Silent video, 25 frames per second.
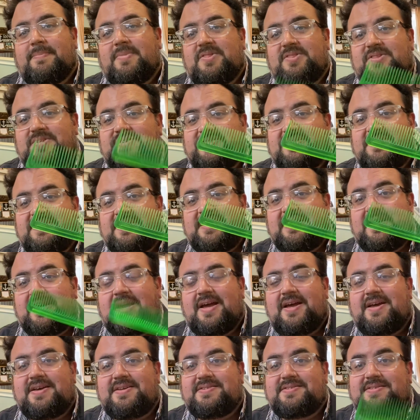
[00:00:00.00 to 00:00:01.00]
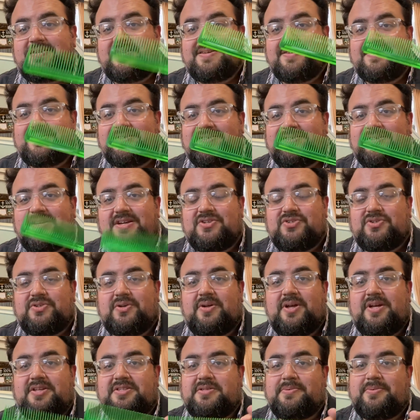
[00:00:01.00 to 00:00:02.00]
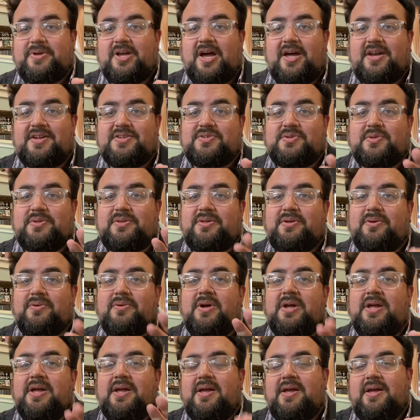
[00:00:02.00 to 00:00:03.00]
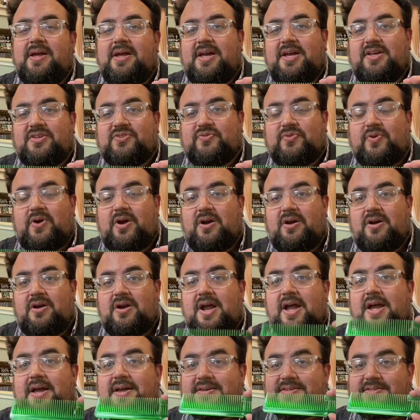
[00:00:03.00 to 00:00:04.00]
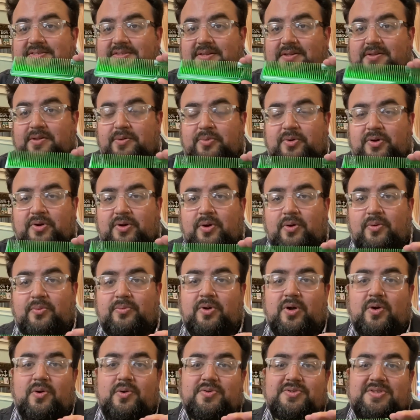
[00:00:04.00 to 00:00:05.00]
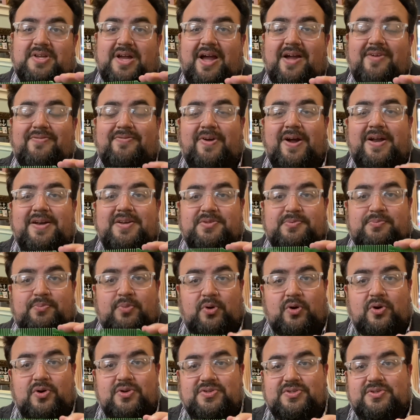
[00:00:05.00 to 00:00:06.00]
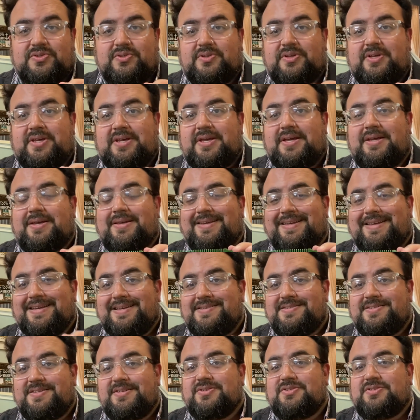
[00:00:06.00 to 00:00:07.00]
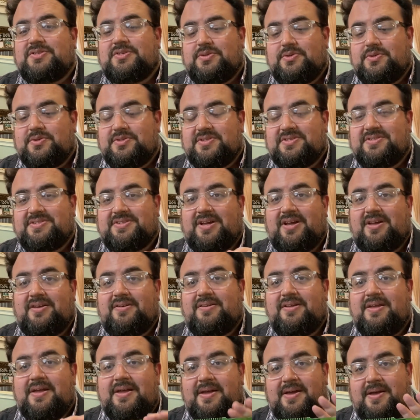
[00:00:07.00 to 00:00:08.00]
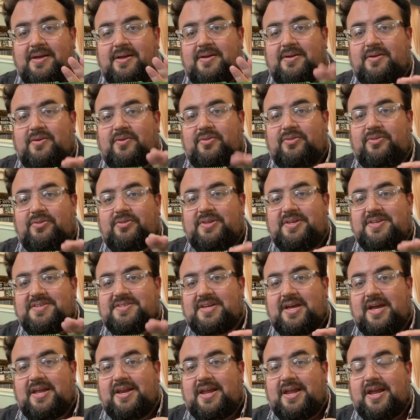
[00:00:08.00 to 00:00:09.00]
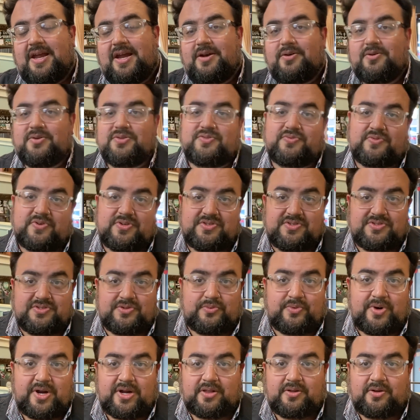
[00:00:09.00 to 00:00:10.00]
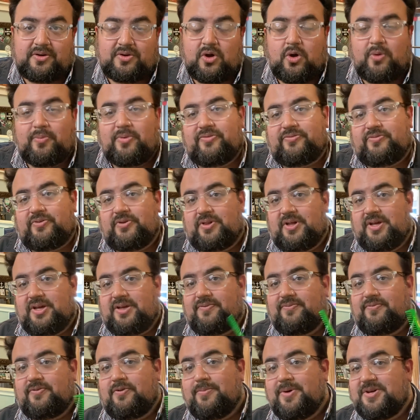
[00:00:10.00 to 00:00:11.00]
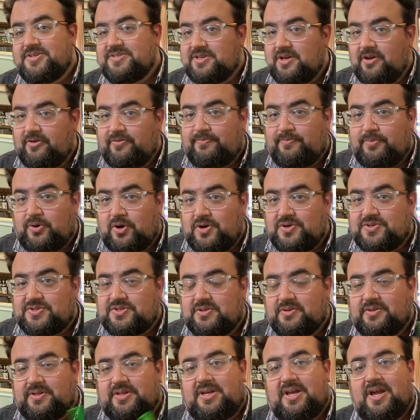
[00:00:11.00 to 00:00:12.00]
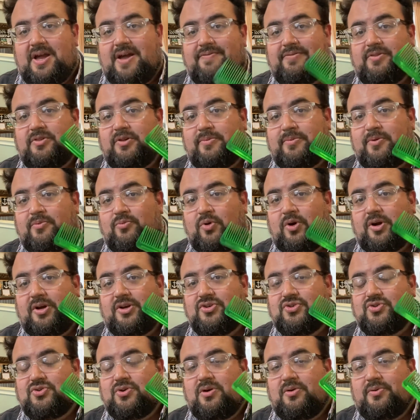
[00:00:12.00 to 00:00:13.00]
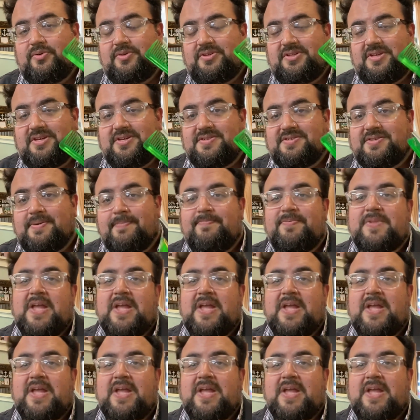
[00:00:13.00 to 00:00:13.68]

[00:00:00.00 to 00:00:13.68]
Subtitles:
The C, guys, is essential. And to be honest with you, as far as the clipper comb goes, I find it's personally easiest to use this on these kind of handles versus a regular comb. I feel like for myself personally, I have a little bit more control with these.